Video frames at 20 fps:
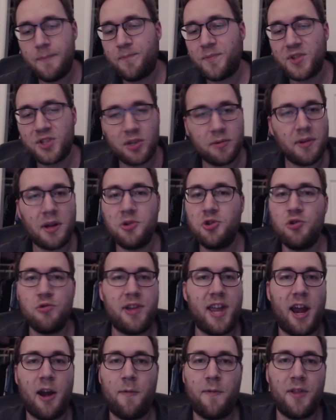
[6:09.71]
Sometimes you'll
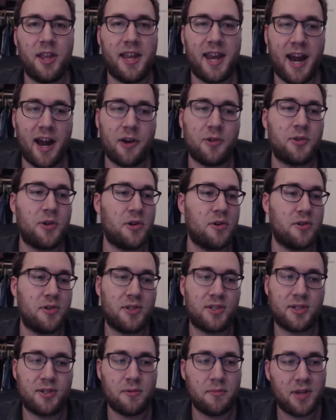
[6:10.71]
care for the characters,
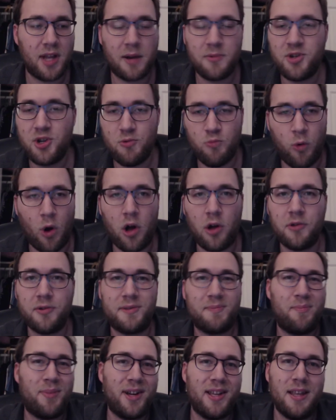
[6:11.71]
sometimes you won't,
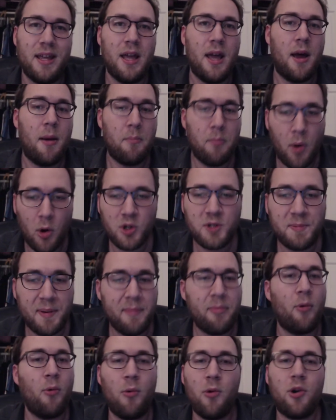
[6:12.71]
but most
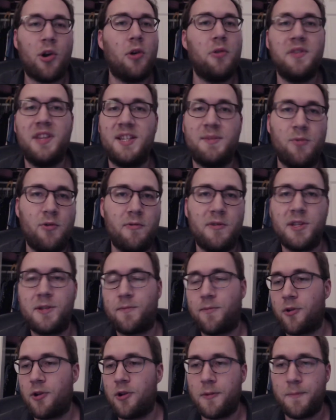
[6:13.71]
people will go to these movies
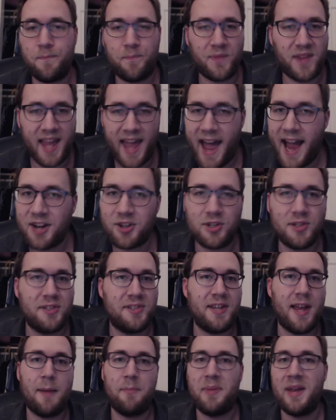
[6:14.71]
for the action
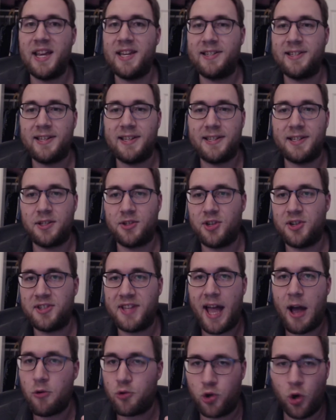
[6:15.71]
set pieces and just
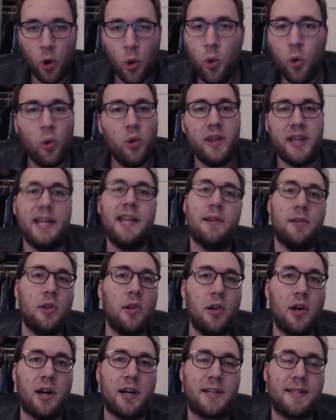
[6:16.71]
how cool it
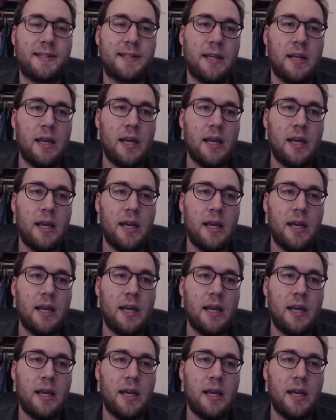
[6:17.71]
looks.